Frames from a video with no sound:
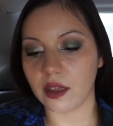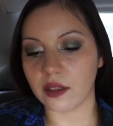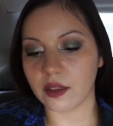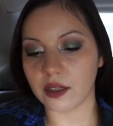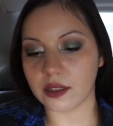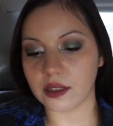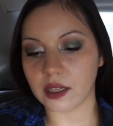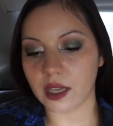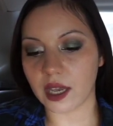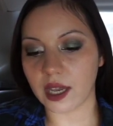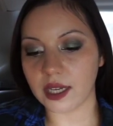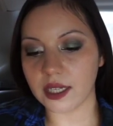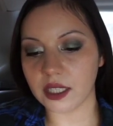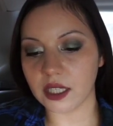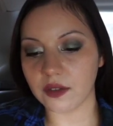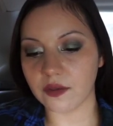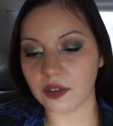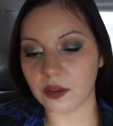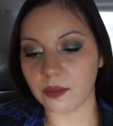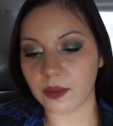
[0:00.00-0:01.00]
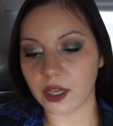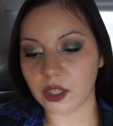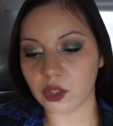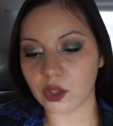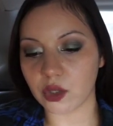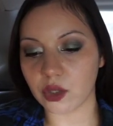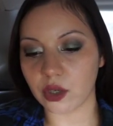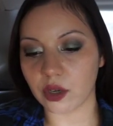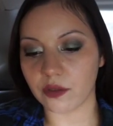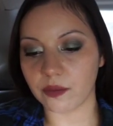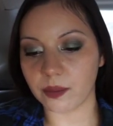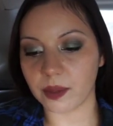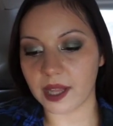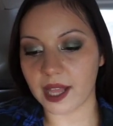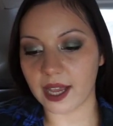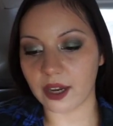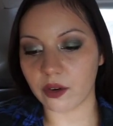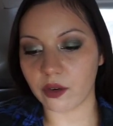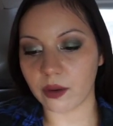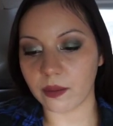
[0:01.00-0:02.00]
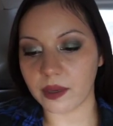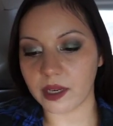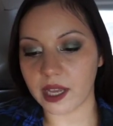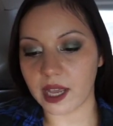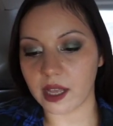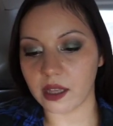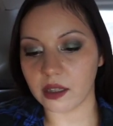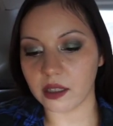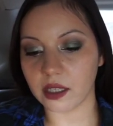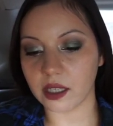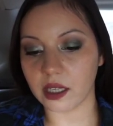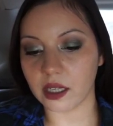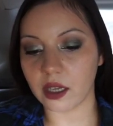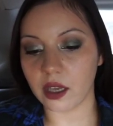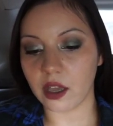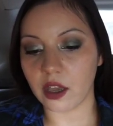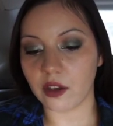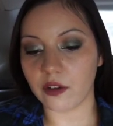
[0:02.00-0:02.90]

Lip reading: the scientific measure of black criminality